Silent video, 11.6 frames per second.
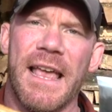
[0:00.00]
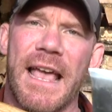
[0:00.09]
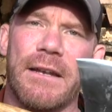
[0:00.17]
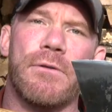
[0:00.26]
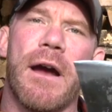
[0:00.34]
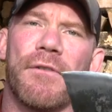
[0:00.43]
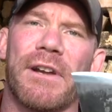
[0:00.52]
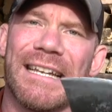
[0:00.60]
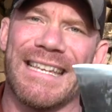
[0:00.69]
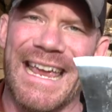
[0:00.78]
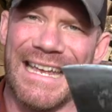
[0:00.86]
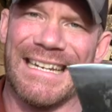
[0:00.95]
and whoever
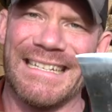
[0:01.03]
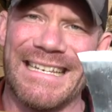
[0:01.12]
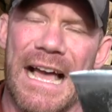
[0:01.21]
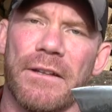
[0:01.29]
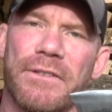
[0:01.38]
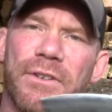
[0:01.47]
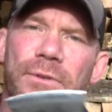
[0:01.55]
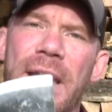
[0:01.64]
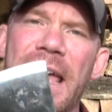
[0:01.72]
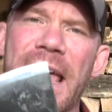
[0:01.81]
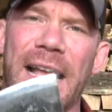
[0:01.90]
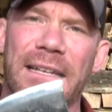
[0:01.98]
gets handed down to,
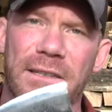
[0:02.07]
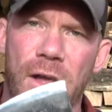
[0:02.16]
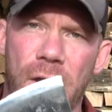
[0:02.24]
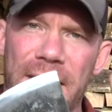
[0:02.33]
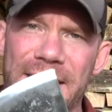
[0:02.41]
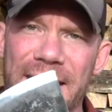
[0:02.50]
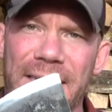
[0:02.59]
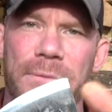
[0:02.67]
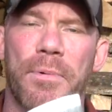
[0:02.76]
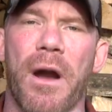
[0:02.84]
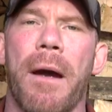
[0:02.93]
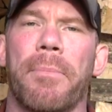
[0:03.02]
as long as it
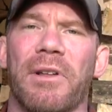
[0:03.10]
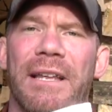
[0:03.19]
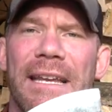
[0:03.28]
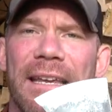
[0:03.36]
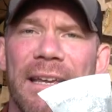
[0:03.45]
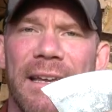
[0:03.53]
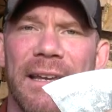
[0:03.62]
is properly